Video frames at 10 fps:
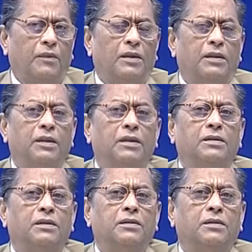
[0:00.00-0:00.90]
they
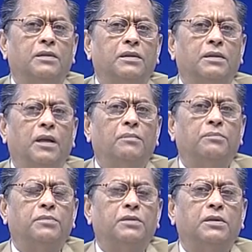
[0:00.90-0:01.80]

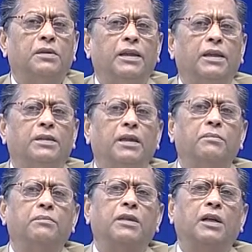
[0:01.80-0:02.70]

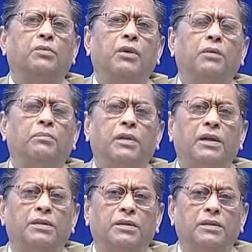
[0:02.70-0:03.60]
dumped at one
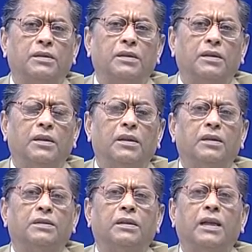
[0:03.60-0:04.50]
place
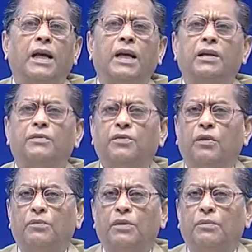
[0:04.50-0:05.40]
slag
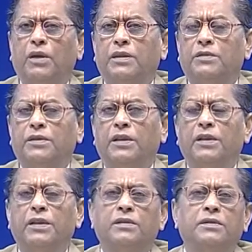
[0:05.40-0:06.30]
from the blast
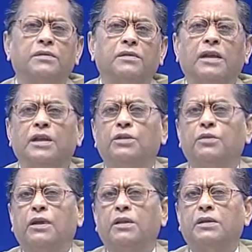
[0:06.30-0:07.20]
furnace,
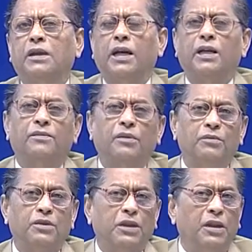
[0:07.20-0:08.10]
elsewhere slag from
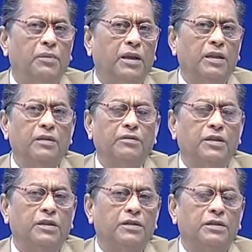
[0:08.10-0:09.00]
steel making
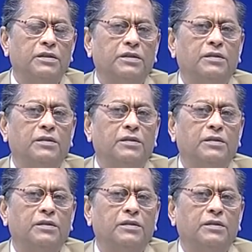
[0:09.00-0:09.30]
furnaces.